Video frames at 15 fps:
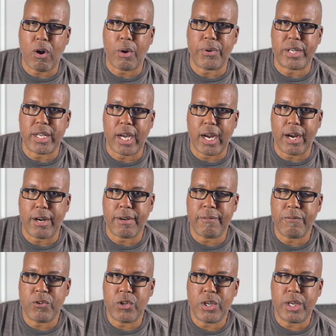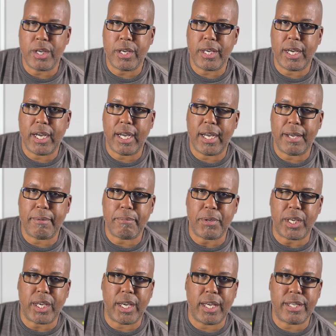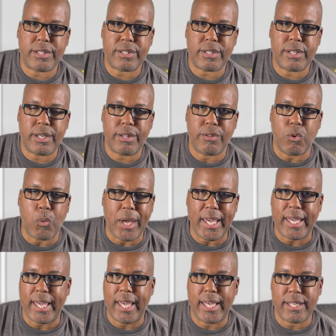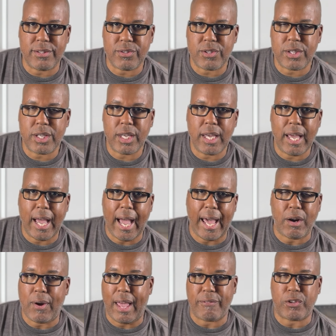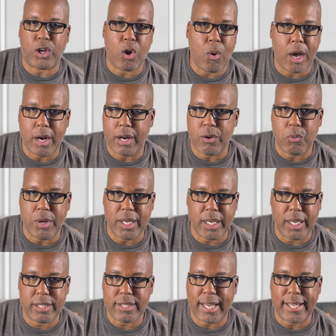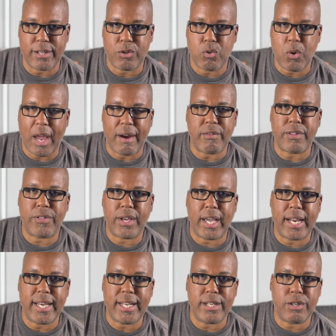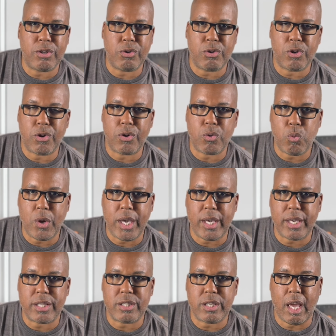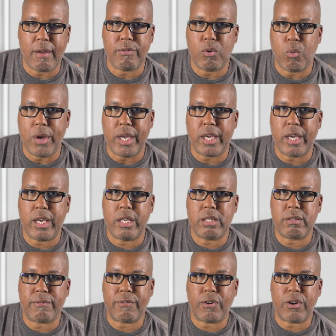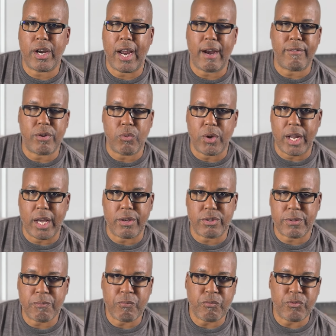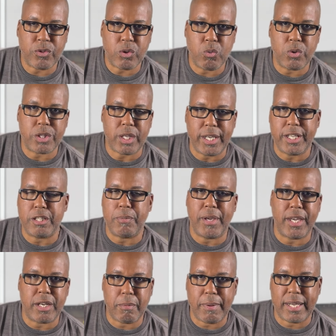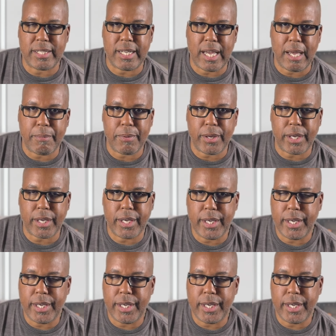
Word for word: retired, because the weekends, I don't have to go out on the weekends. I can do everything I need to do during the week and save the weekends for everyone else, which leads me into my topic,